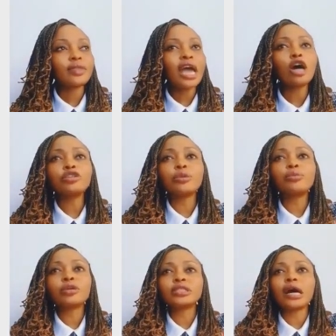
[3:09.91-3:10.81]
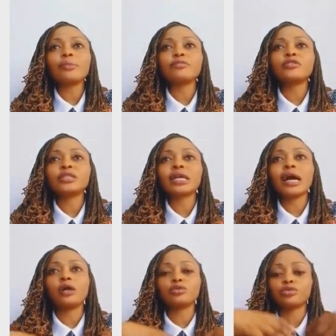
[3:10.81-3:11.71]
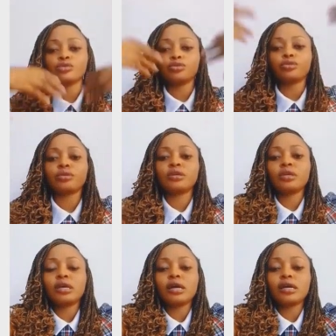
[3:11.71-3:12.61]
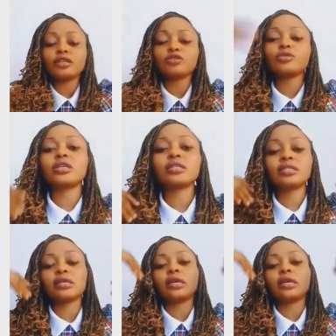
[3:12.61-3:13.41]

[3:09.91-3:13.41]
how they brought our music out and they took it